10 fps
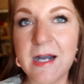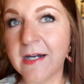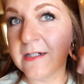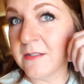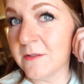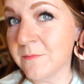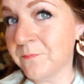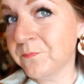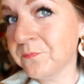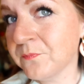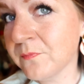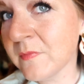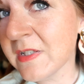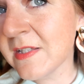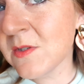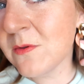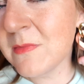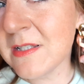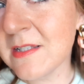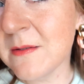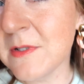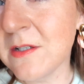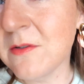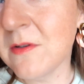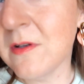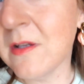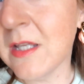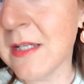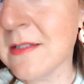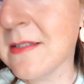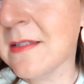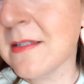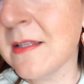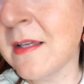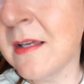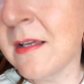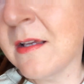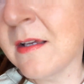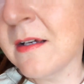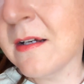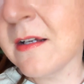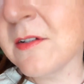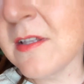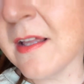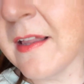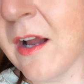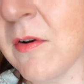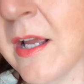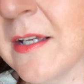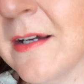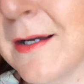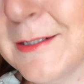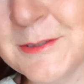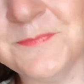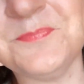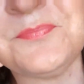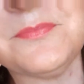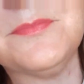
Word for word: Um, is this one messed up too? Yes. Goes like that, right? Um,